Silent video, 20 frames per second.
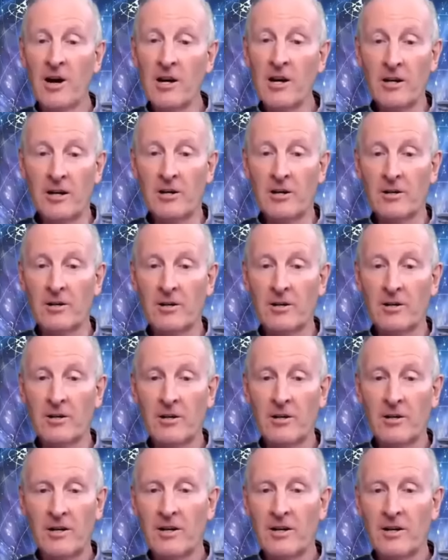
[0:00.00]
hug.
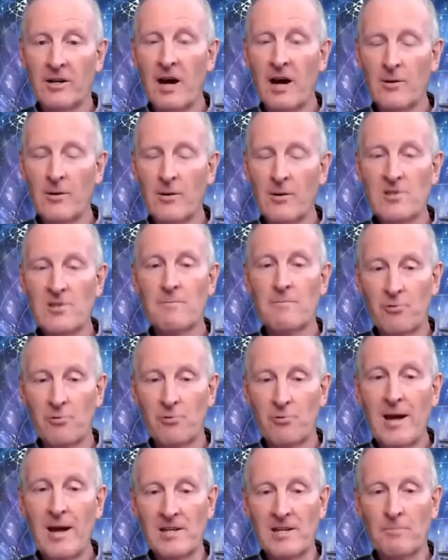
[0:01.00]
I was
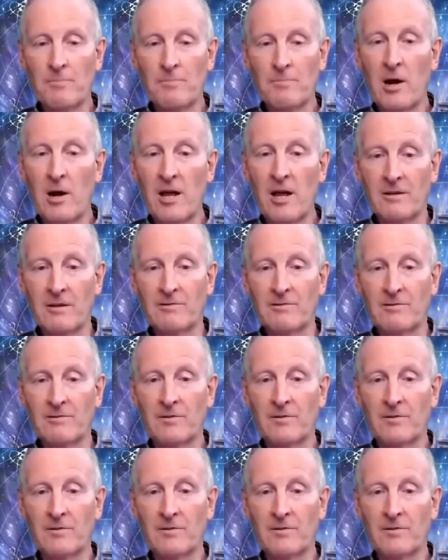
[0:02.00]
embraced by love.